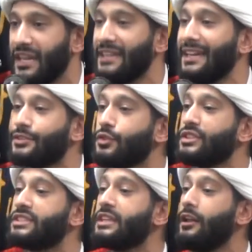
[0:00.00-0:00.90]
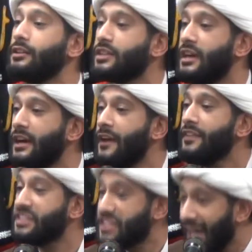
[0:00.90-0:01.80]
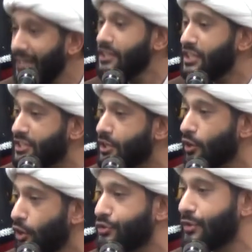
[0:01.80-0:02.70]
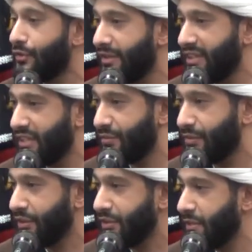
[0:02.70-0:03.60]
And as a result, the challenges are also very different.